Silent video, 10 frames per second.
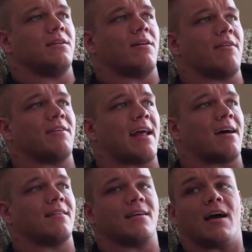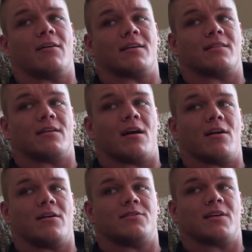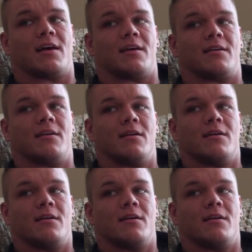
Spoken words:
Every now and then I'll get the urge, like,